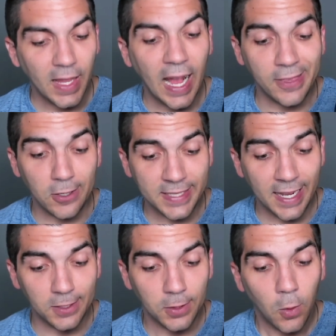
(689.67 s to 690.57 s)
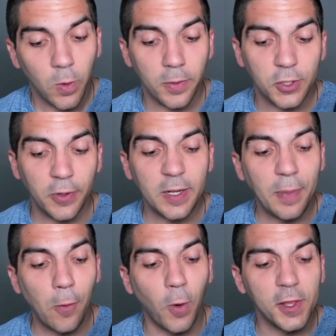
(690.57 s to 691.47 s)
At the hotel, we were greeted
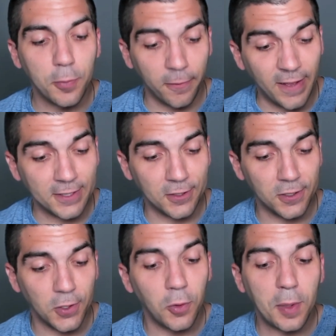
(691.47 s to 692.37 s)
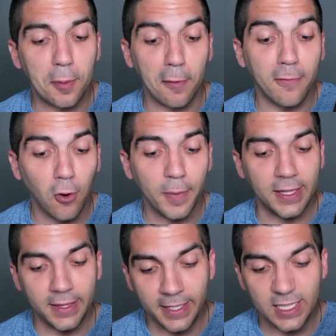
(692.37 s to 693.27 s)
by one of the professors who would be
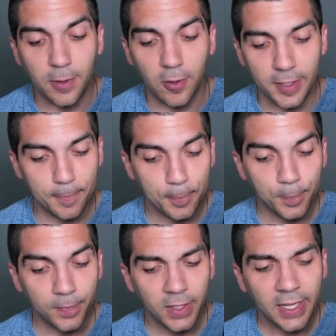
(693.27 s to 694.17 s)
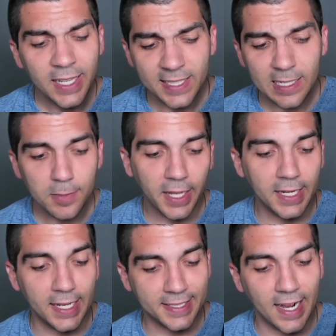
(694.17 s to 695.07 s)
performing the experiment. He seemed like a
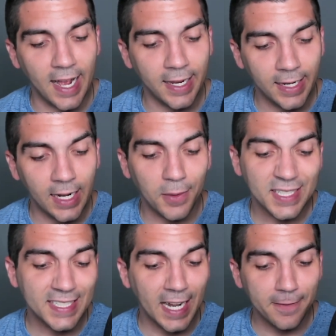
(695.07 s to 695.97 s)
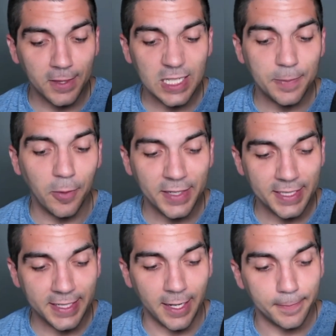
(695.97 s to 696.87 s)
nice guy, and I was excited for the experiment to
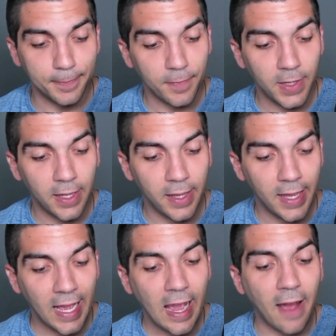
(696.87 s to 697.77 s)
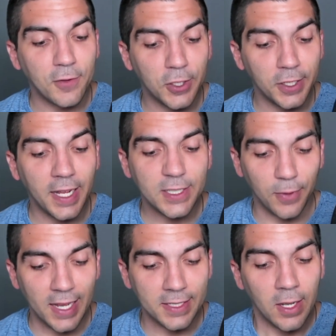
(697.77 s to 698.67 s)
come. After a good night's
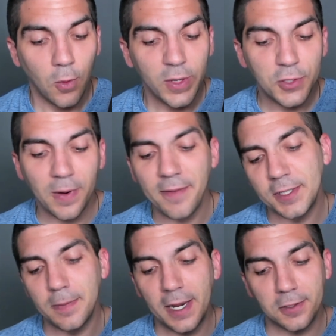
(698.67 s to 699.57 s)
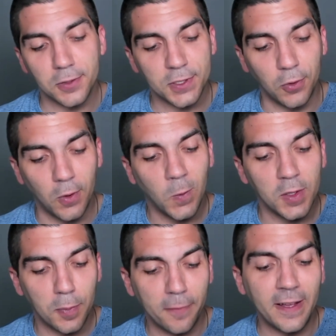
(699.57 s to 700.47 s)
rest, we traveled to the medical school where
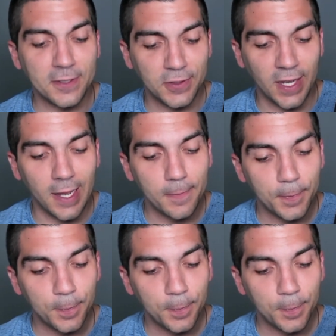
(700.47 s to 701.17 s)
the professor taught.